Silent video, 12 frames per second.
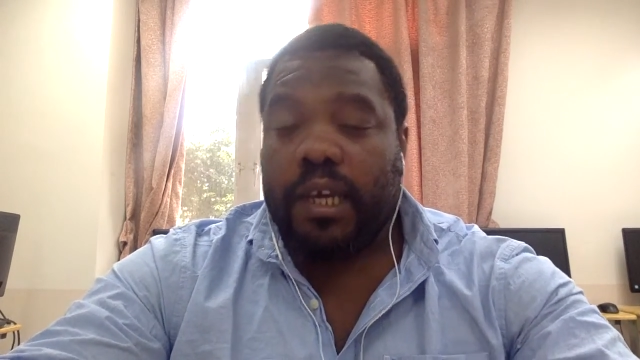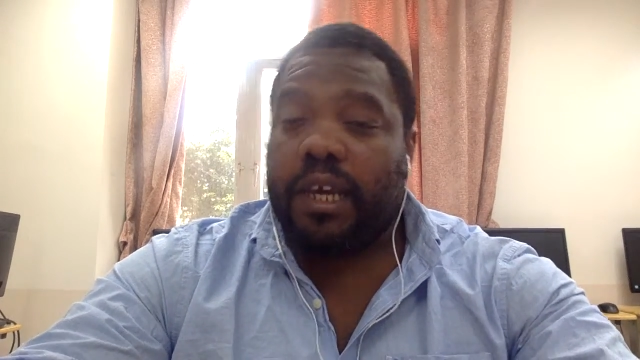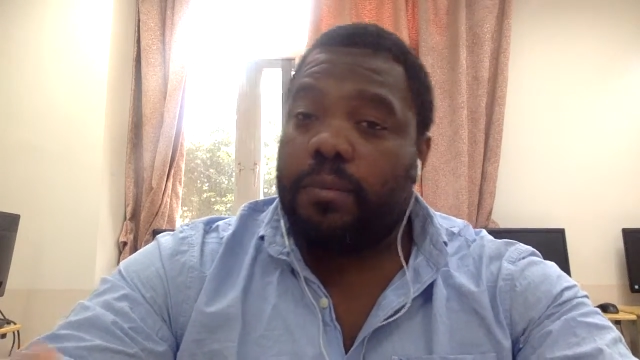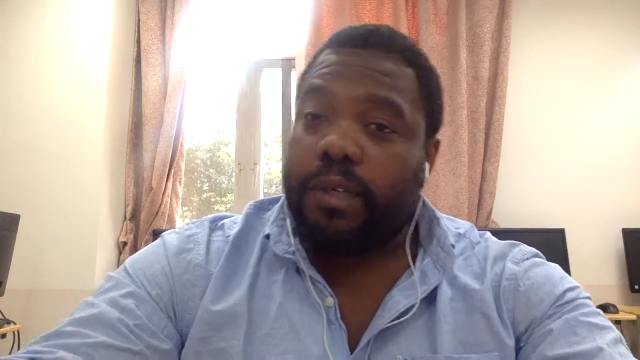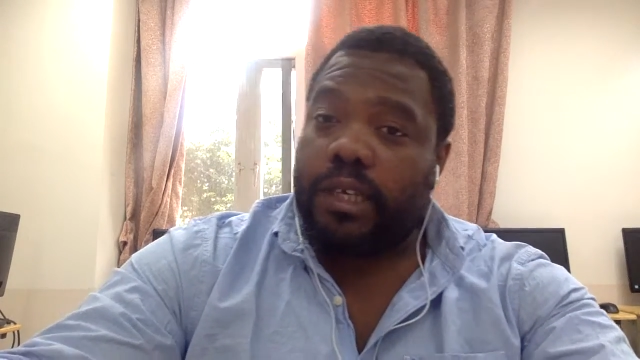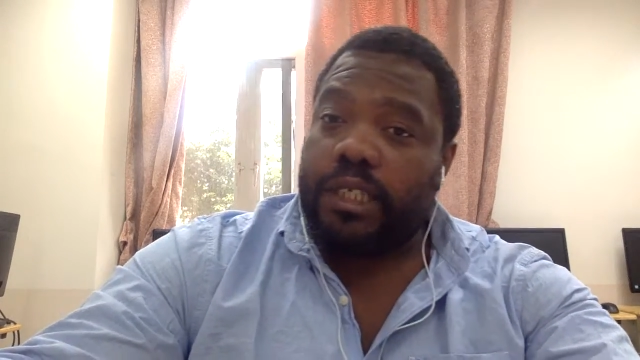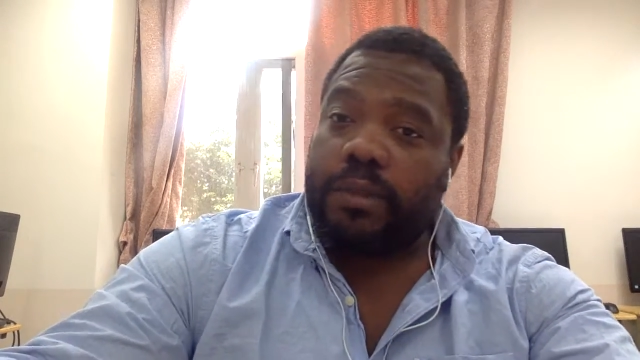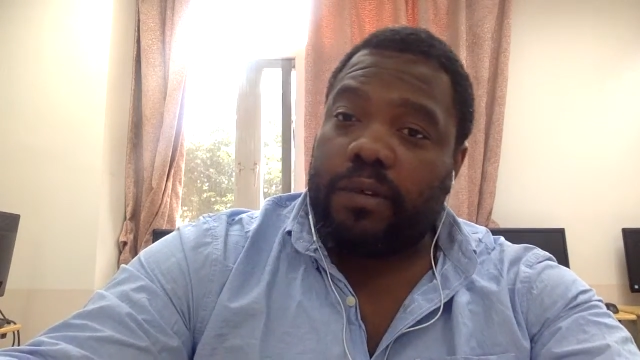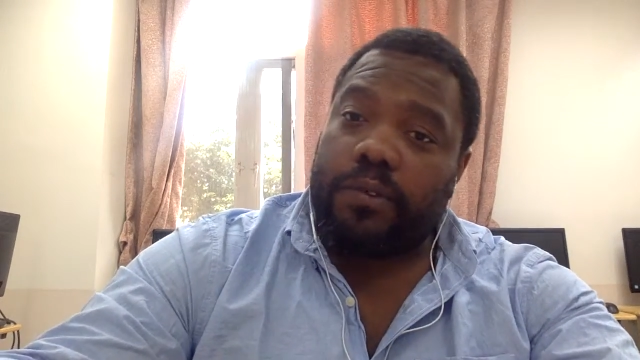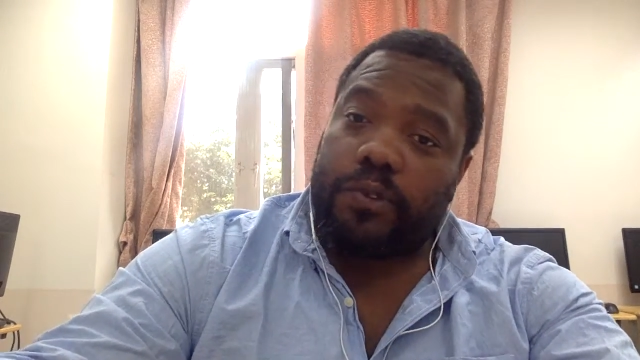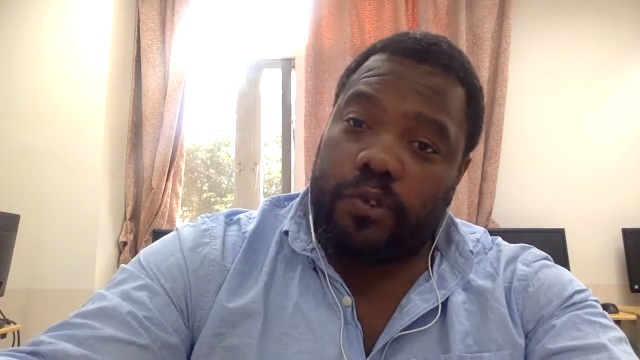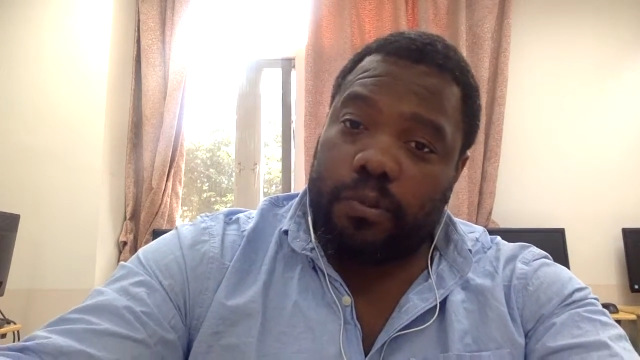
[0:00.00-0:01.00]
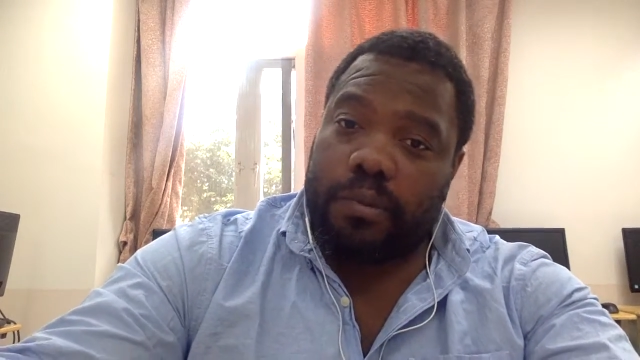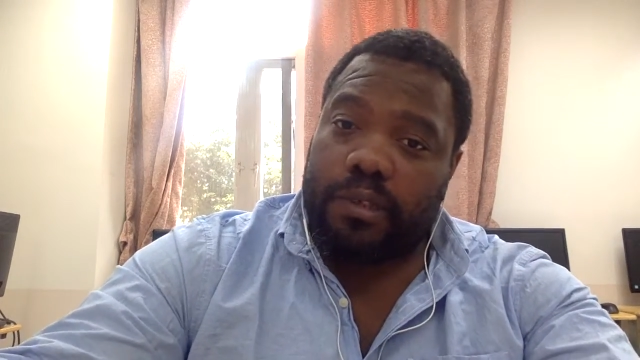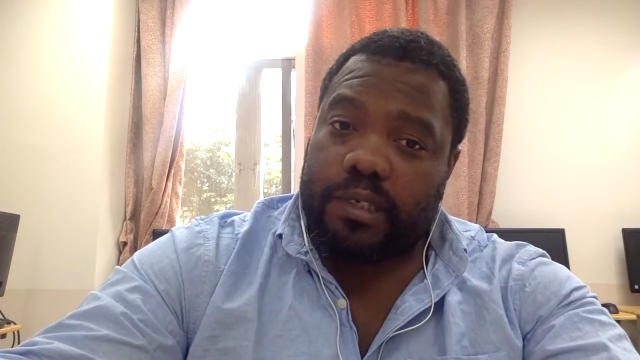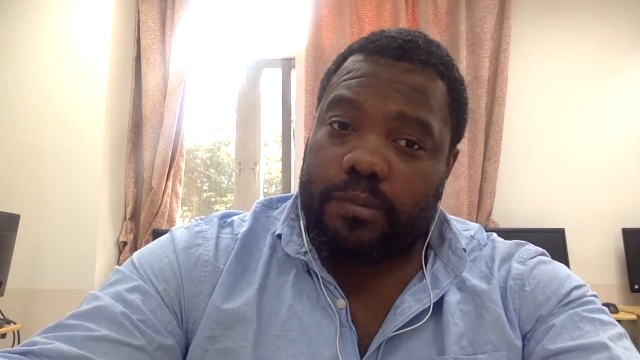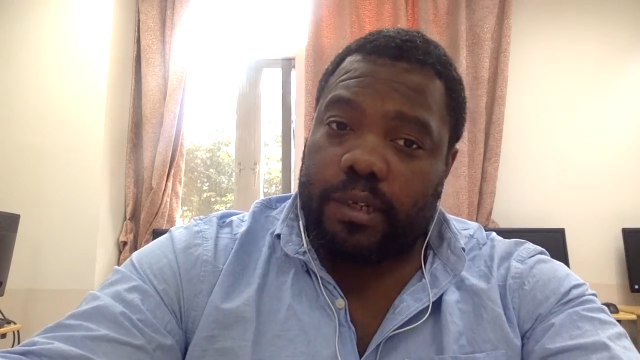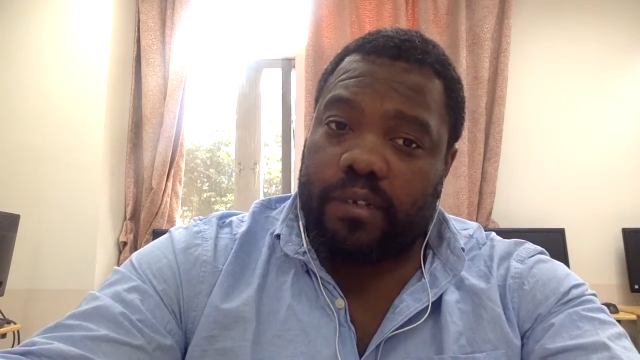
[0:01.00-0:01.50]
And because you would have a
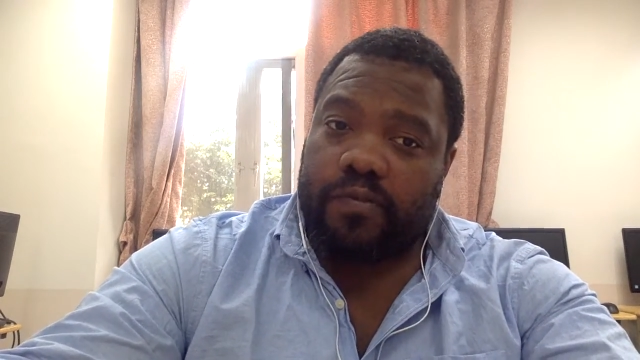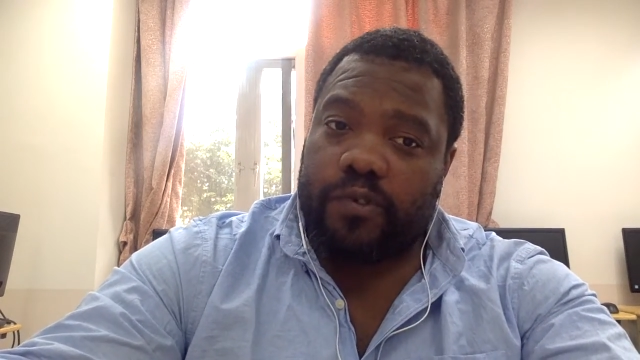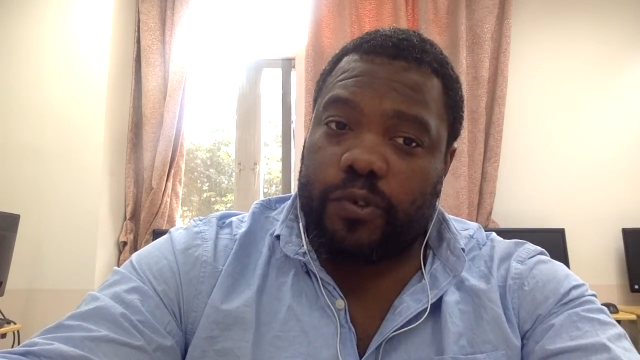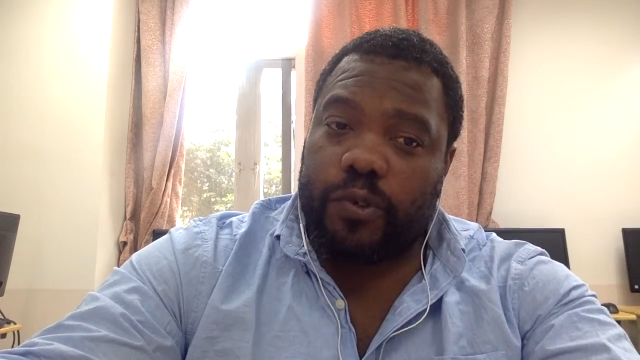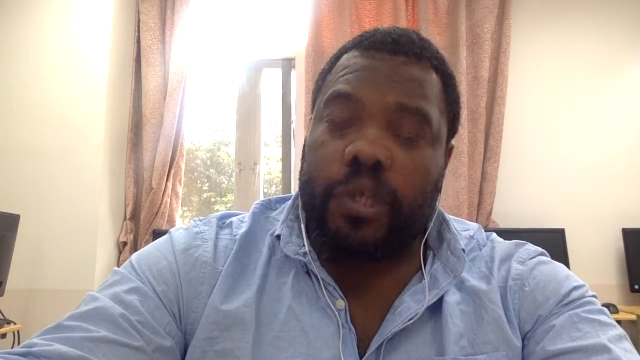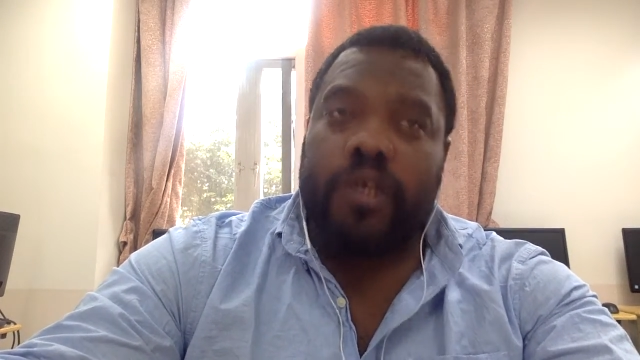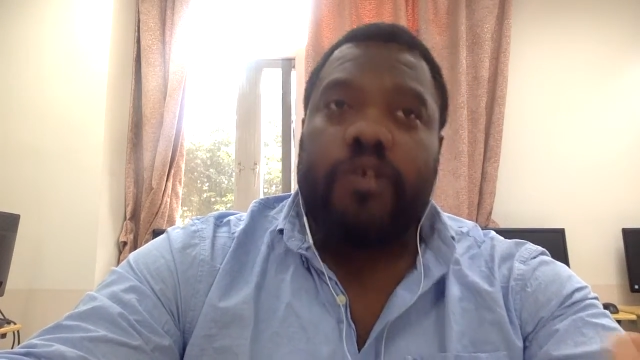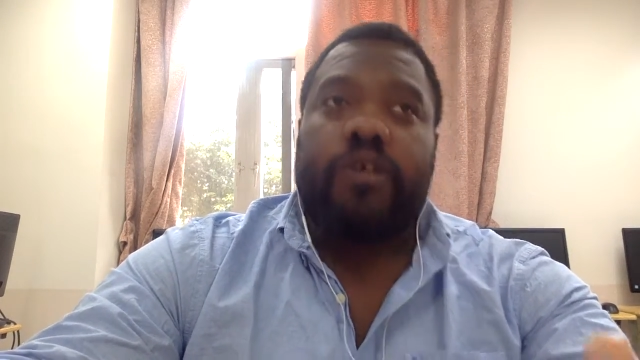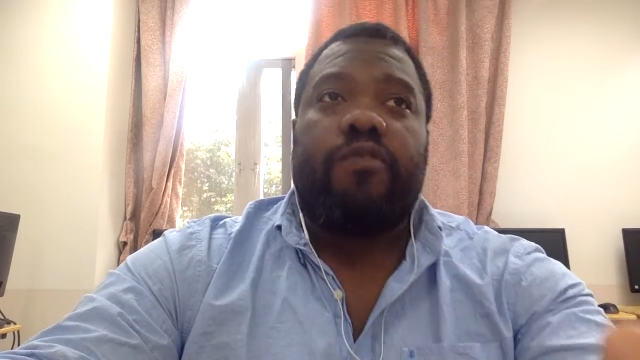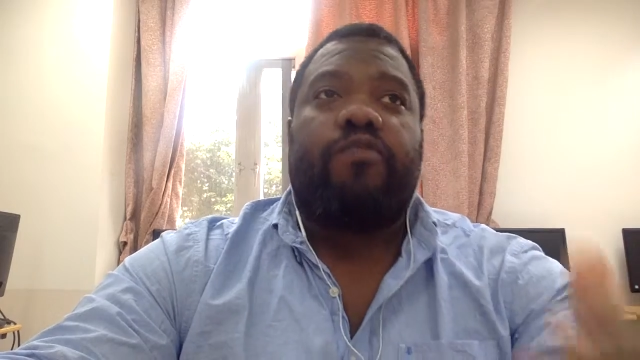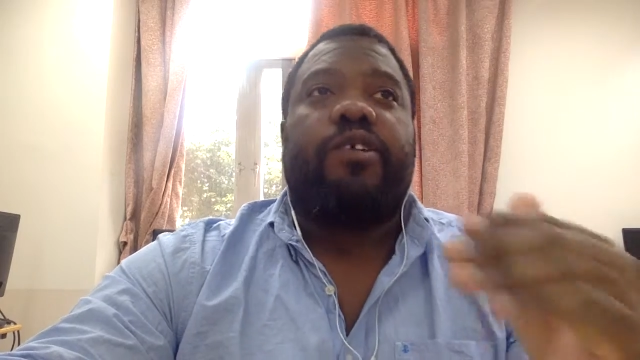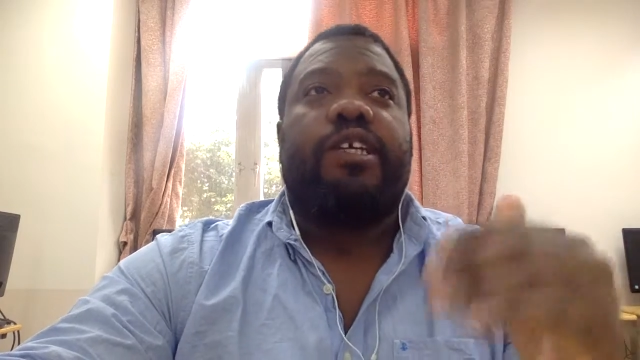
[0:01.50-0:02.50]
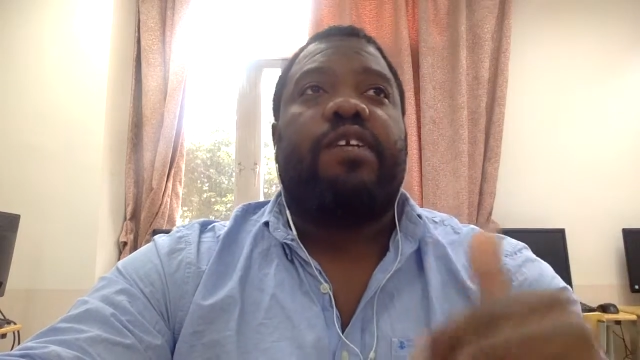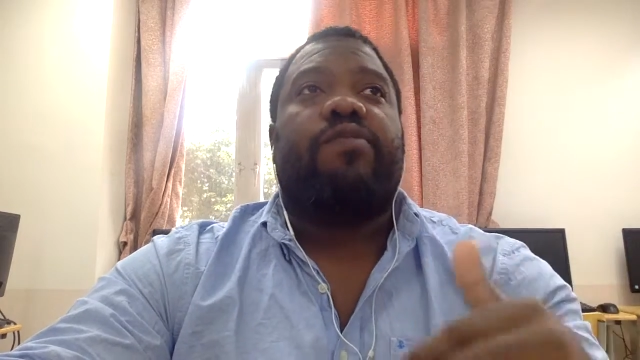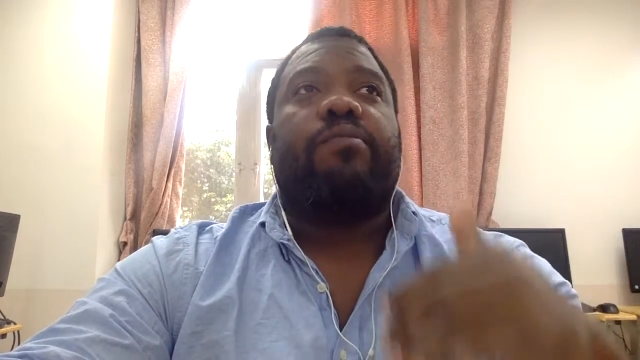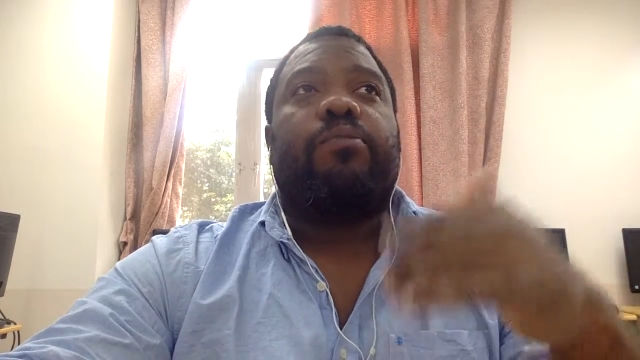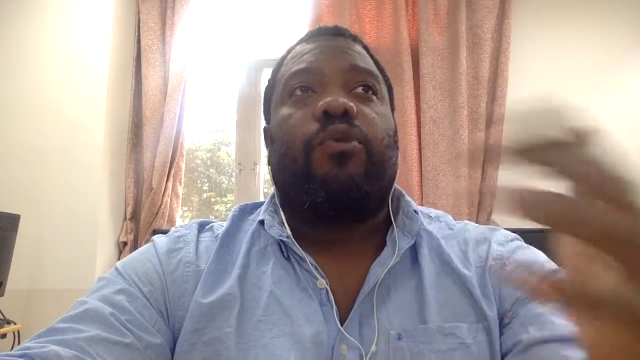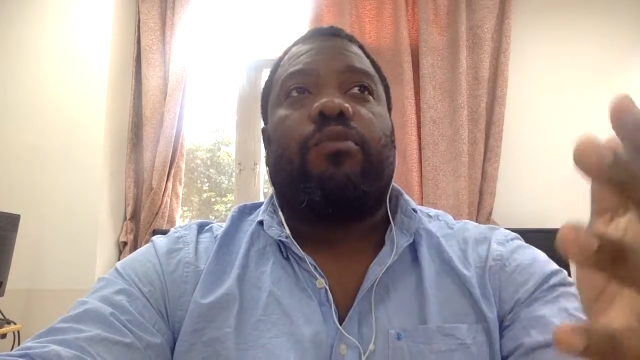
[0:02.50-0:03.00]
surplus amount of food, you can feed
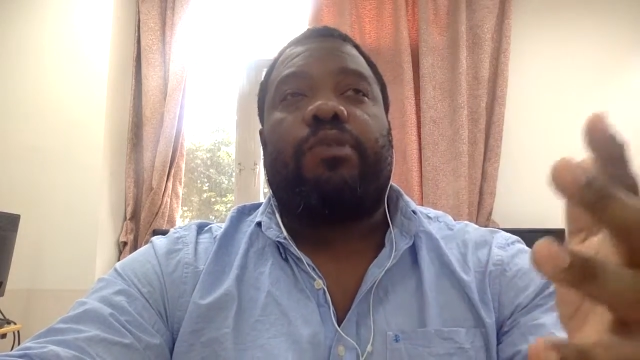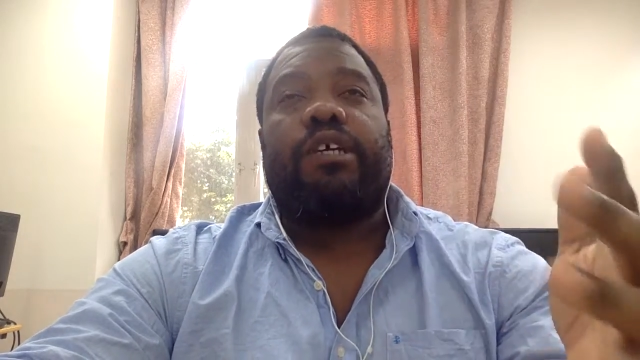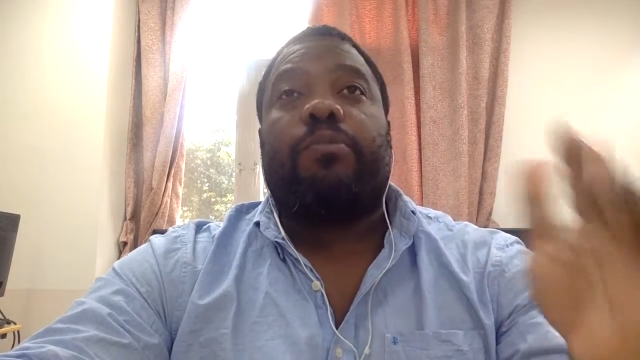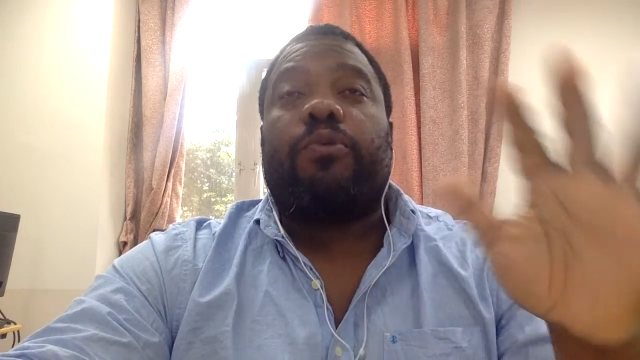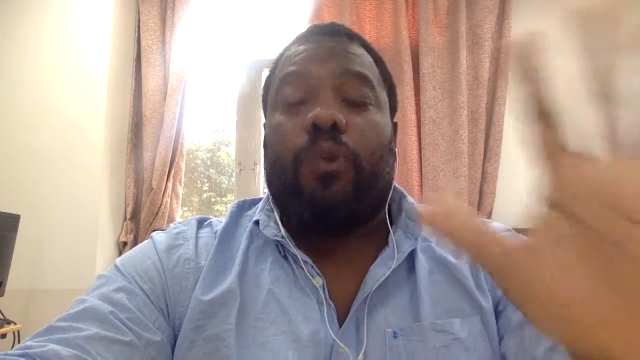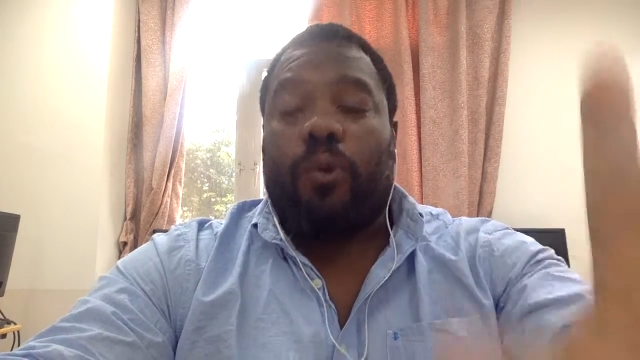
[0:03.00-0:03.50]
even more people.